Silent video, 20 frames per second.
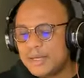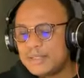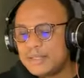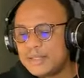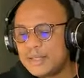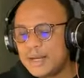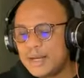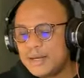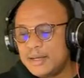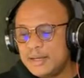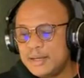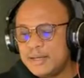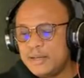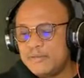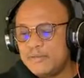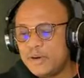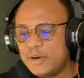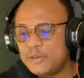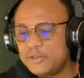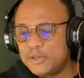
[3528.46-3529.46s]

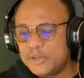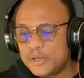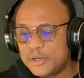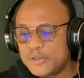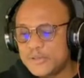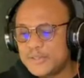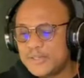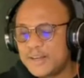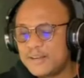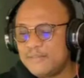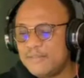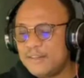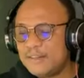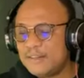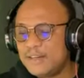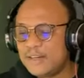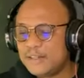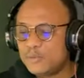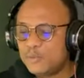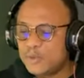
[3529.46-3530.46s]
Master, give unto your
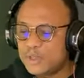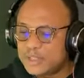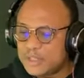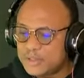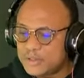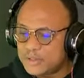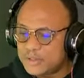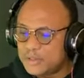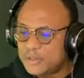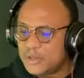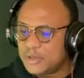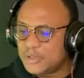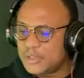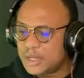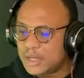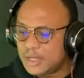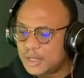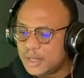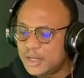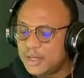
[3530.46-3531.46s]
servant that which is
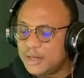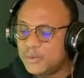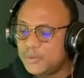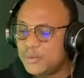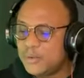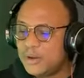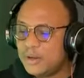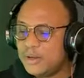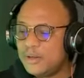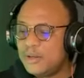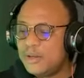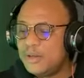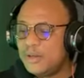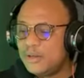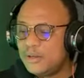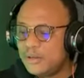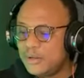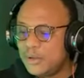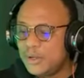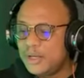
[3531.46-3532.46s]
just and equal,
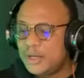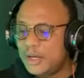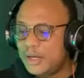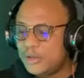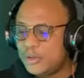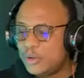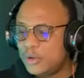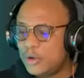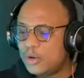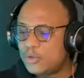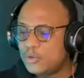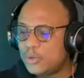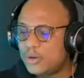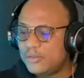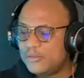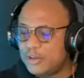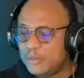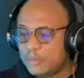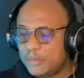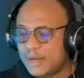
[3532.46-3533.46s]
knowing that you
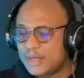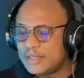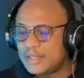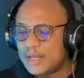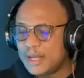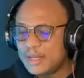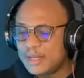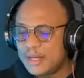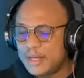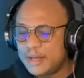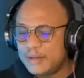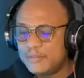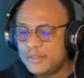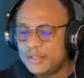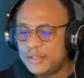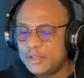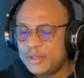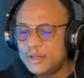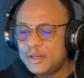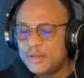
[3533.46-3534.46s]
also have a master in
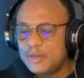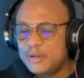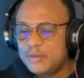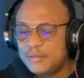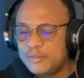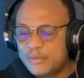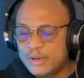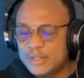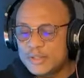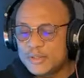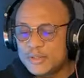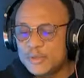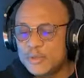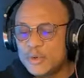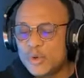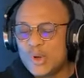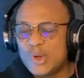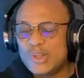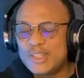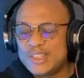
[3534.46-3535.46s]
heaven.
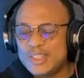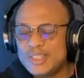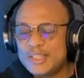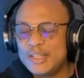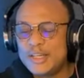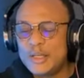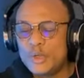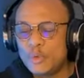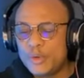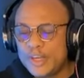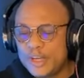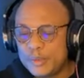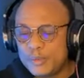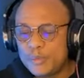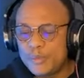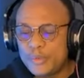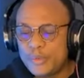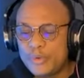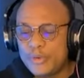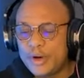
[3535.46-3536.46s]
Verse 2
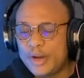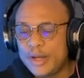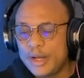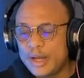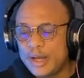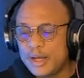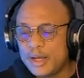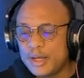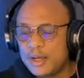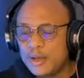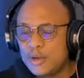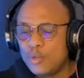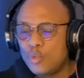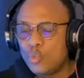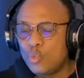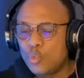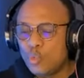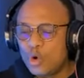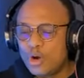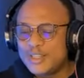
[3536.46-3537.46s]
Continue in prayer,
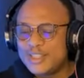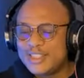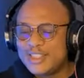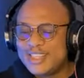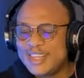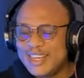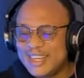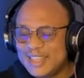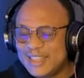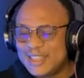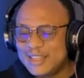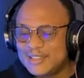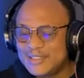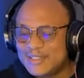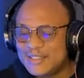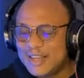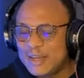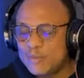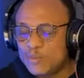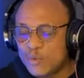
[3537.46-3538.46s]
watch
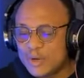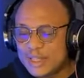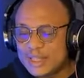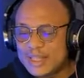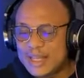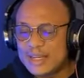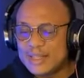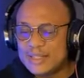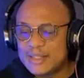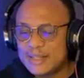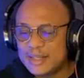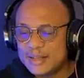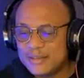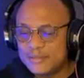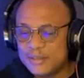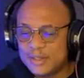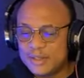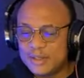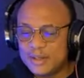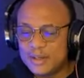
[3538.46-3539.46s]
in the same with
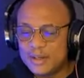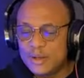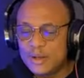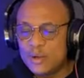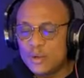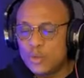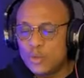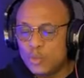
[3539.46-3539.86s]
thanksgiving,